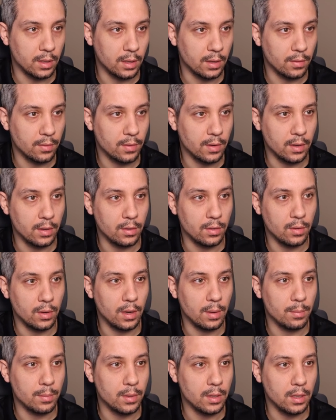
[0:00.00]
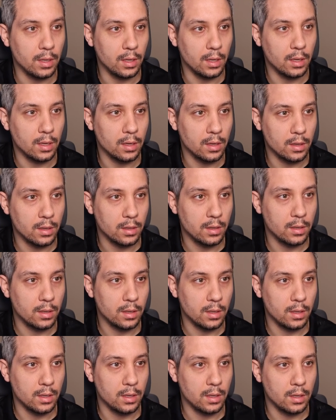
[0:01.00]
Like if I do empty
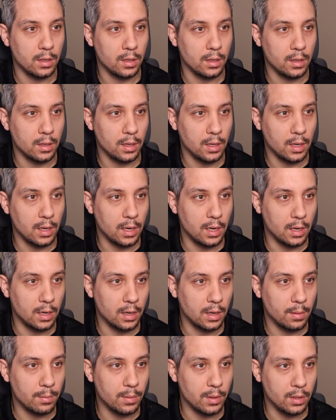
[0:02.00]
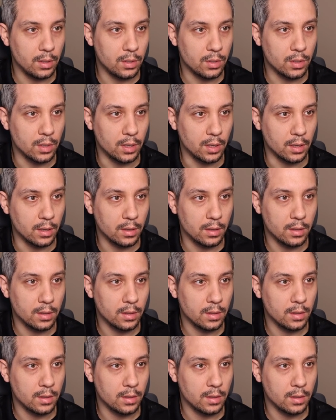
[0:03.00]
on an empty string,